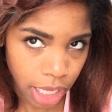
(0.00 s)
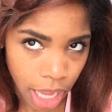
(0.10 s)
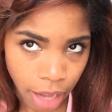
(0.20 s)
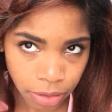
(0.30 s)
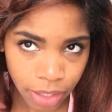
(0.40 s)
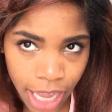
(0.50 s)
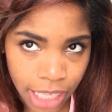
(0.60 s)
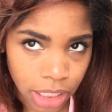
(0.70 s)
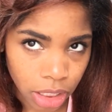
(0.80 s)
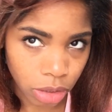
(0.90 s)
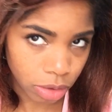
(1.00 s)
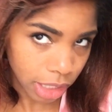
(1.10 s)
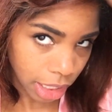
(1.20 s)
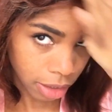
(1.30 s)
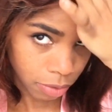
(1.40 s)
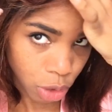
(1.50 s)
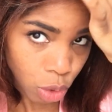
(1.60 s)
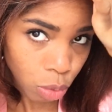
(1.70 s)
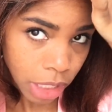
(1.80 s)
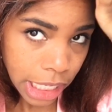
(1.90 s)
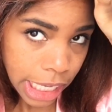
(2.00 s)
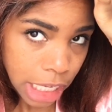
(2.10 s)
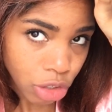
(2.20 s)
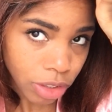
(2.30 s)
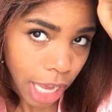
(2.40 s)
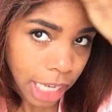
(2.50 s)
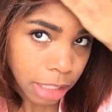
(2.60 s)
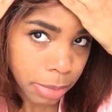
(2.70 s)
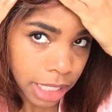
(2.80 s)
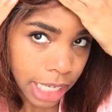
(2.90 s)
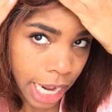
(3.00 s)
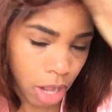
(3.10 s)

after that it's a little excessive. You don't need each side to be down